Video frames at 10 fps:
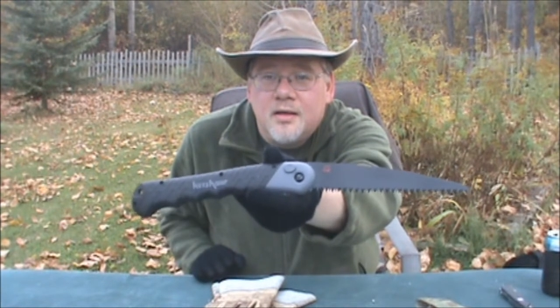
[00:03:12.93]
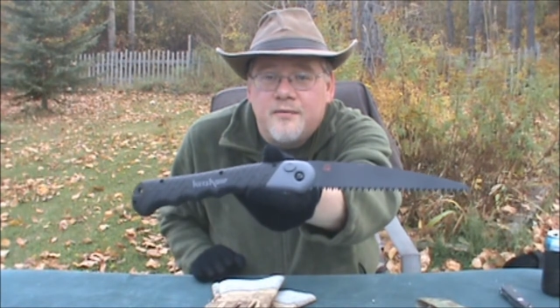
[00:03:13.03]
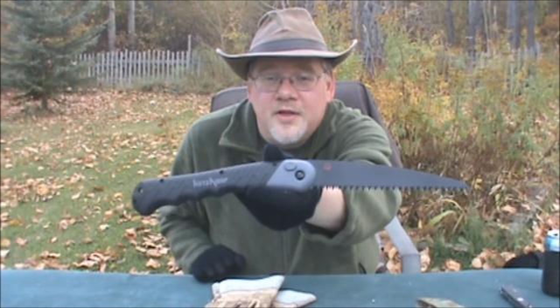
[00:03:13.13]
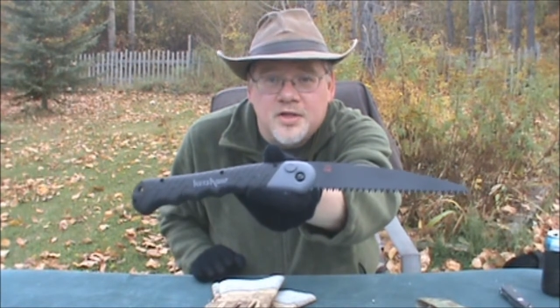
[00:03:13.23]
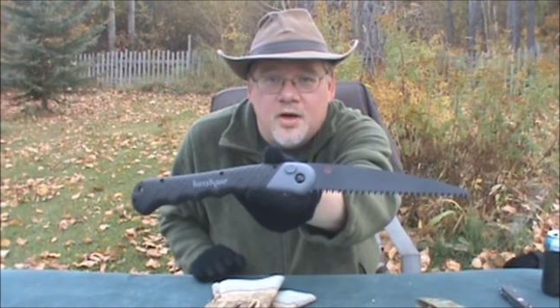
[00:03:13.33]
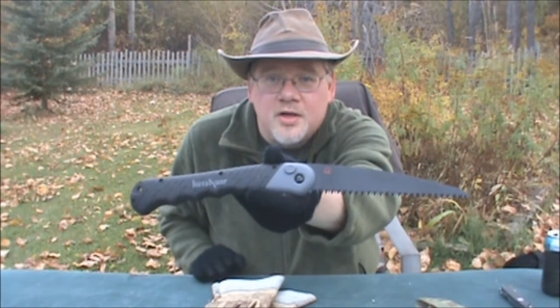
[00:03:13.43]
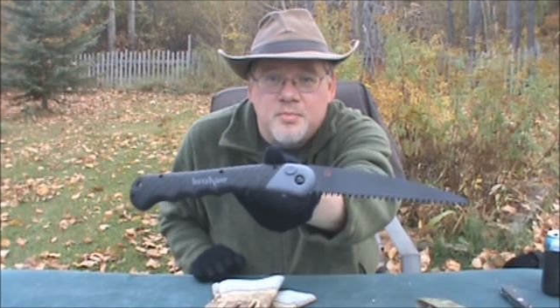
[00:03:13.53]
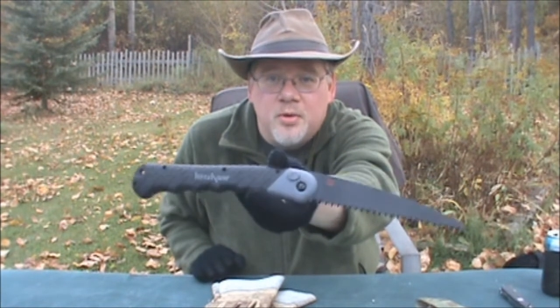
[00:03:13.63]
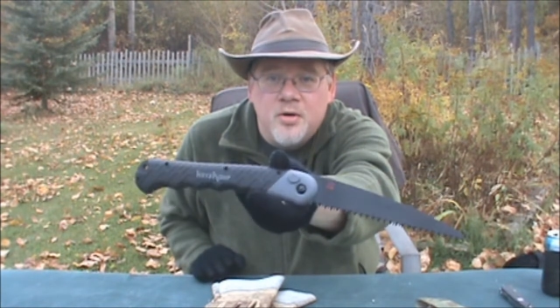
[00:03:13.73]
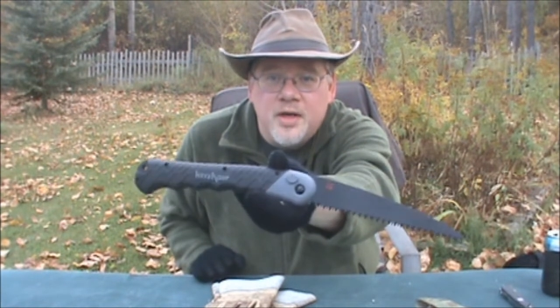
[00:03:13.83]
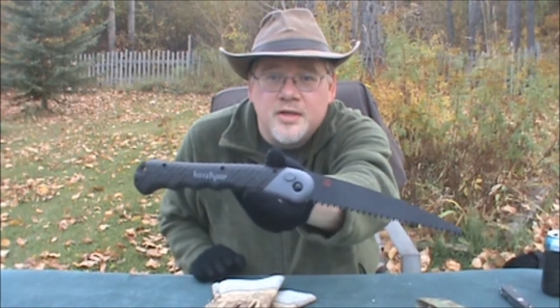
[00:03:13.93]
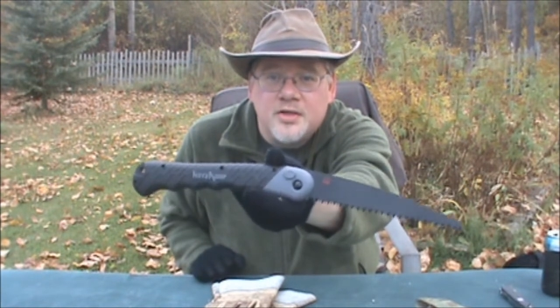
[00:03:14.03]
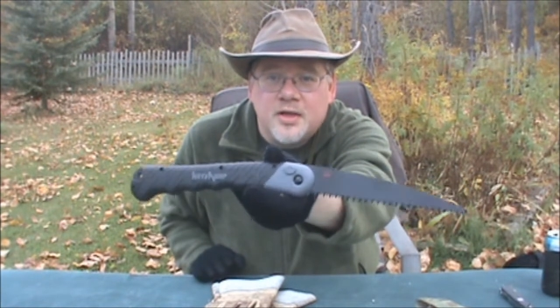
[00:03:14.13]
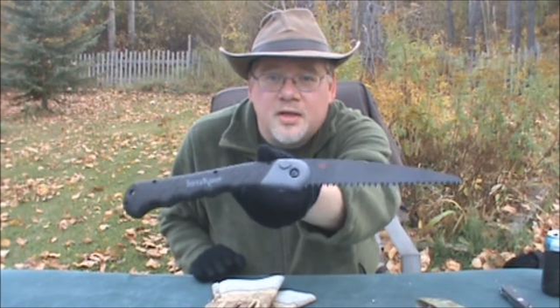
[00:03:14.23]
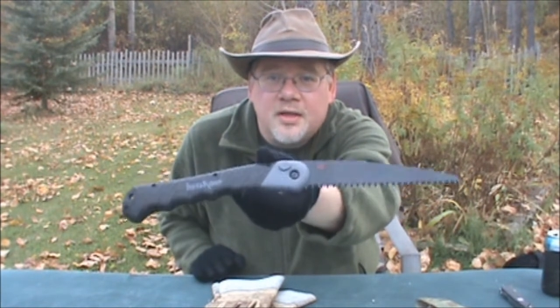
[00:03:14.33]
Fiskars pruning
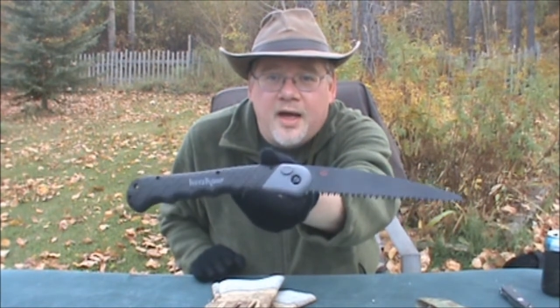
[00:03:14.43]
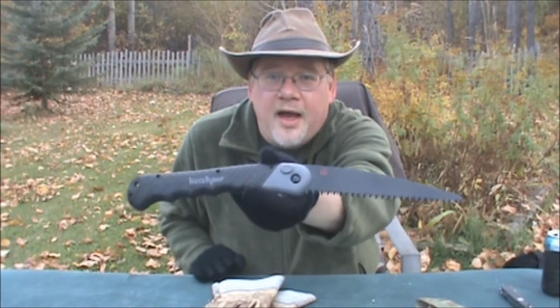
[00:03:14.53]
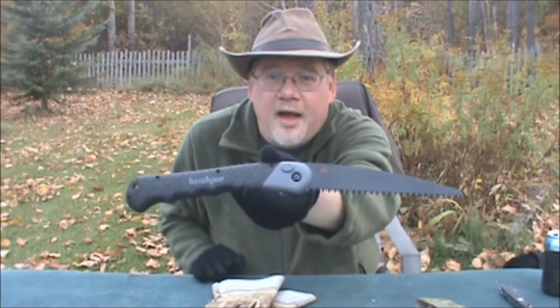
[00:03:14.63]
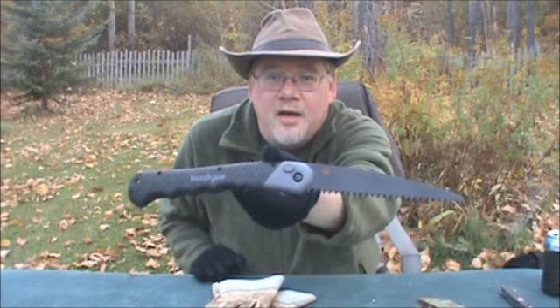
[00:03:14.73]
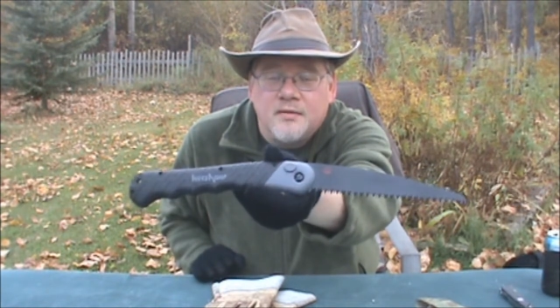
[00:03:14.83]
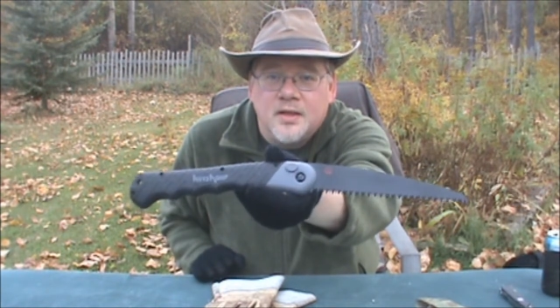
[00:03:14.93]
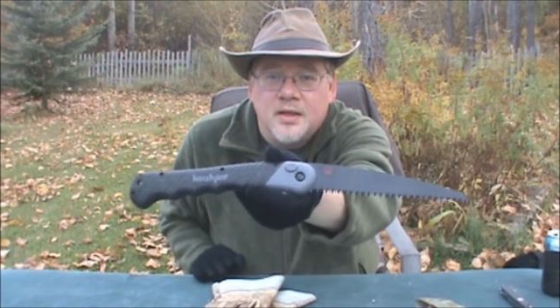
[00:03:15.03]
saw I have,